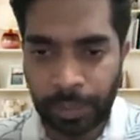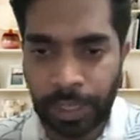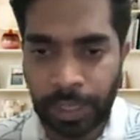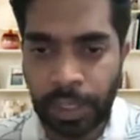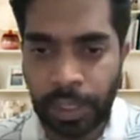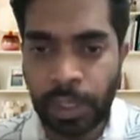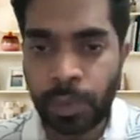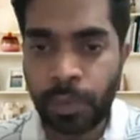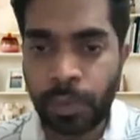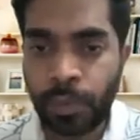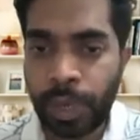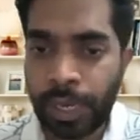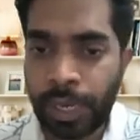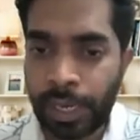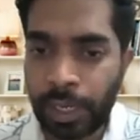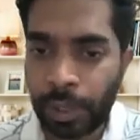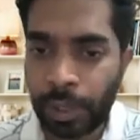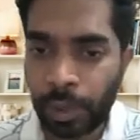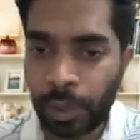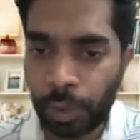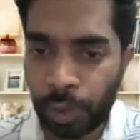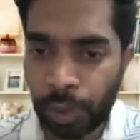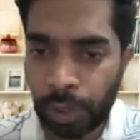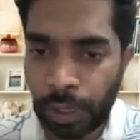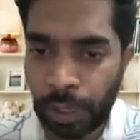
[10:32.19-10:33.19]
this is very
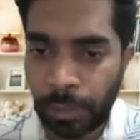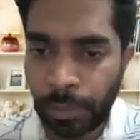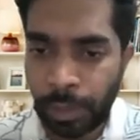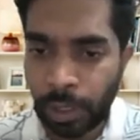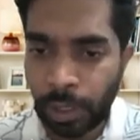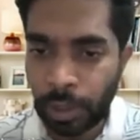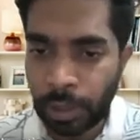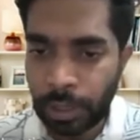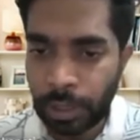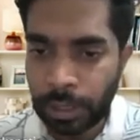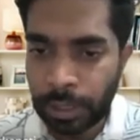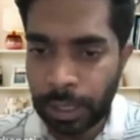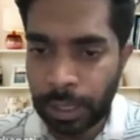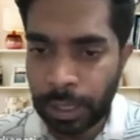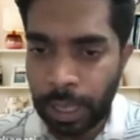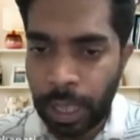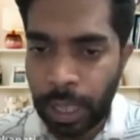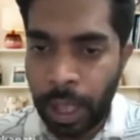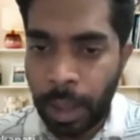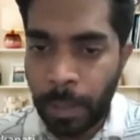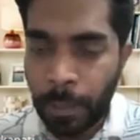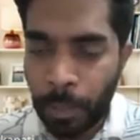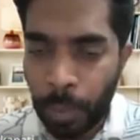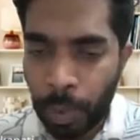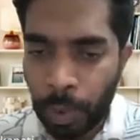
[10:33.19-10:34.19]
crucial because
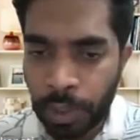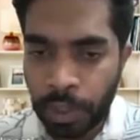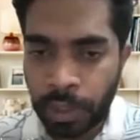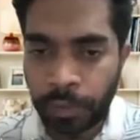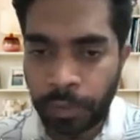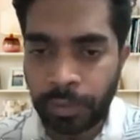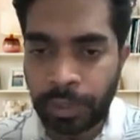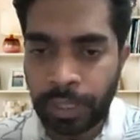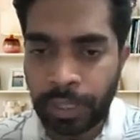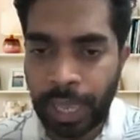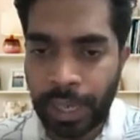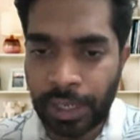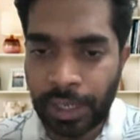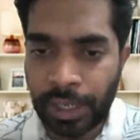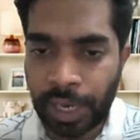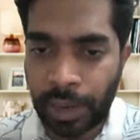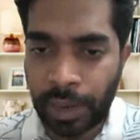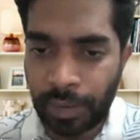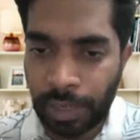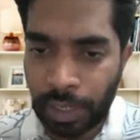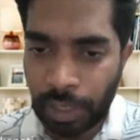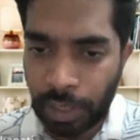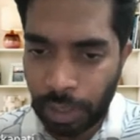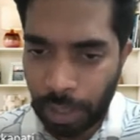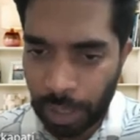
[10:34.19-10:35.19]
most of the
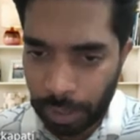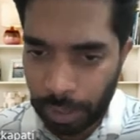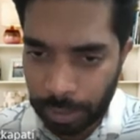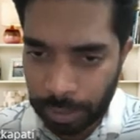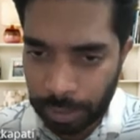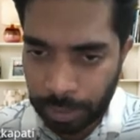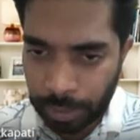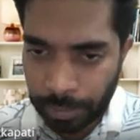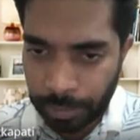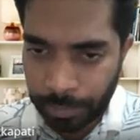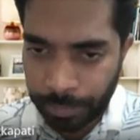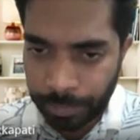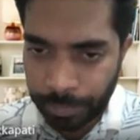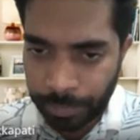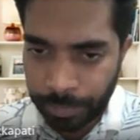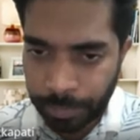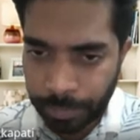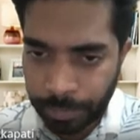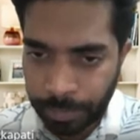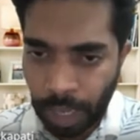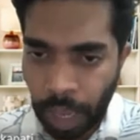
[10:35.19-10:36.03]
HIV drugs